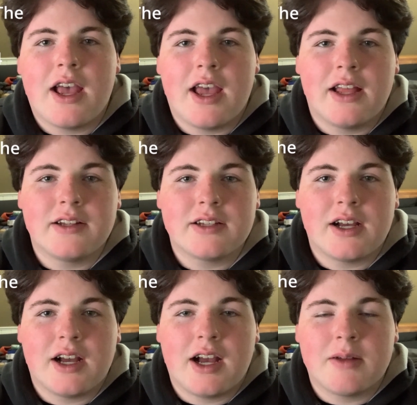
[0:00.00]
and
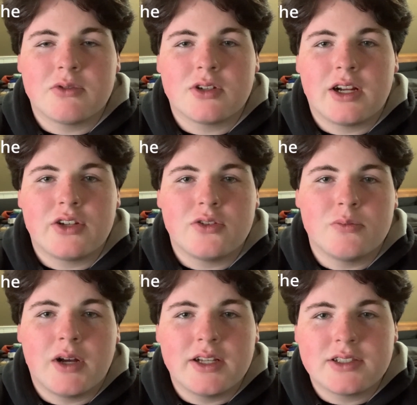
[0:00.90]
I'm trying to
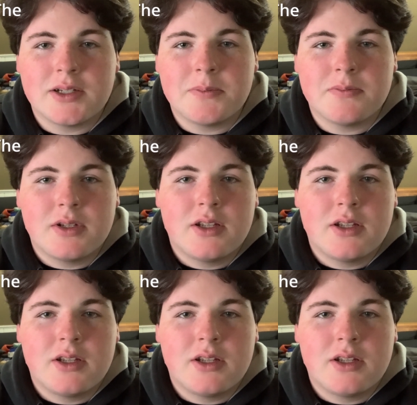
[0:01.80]
buy some